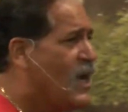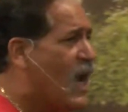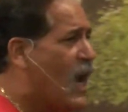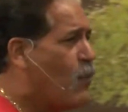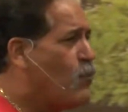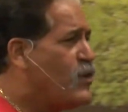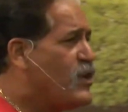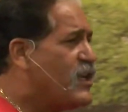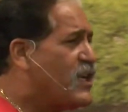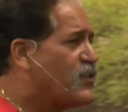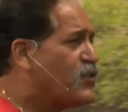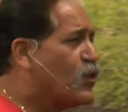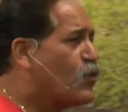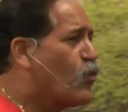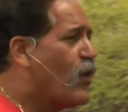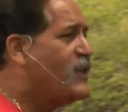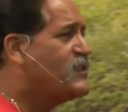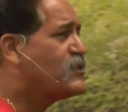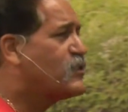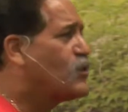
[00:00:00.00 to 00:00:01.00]
And when you get the
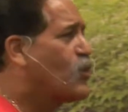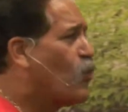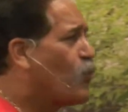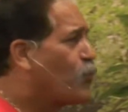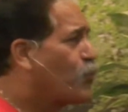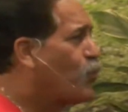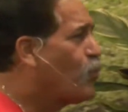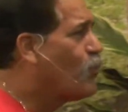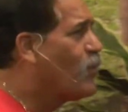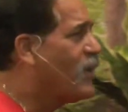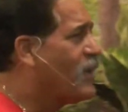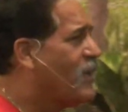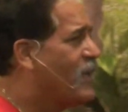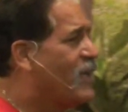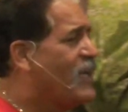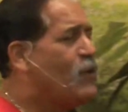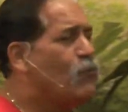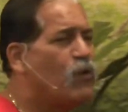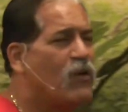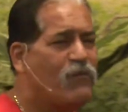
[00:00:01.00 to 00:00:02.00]
grace to go through it,
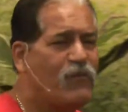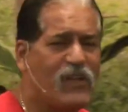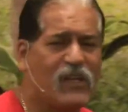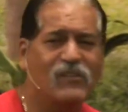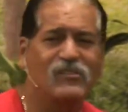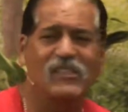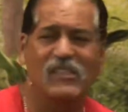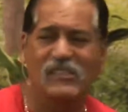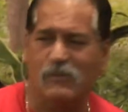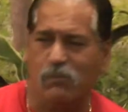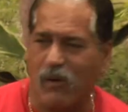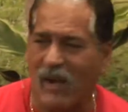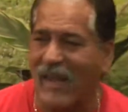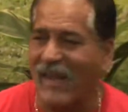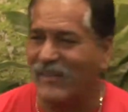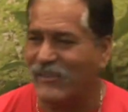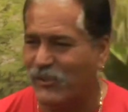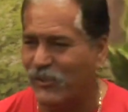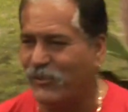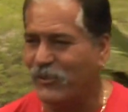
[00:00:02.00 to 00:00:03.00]
he reveals his
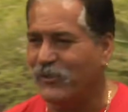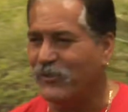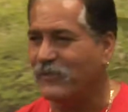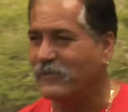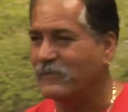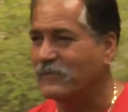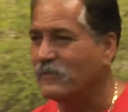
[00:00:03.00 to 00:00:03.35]
plan to you.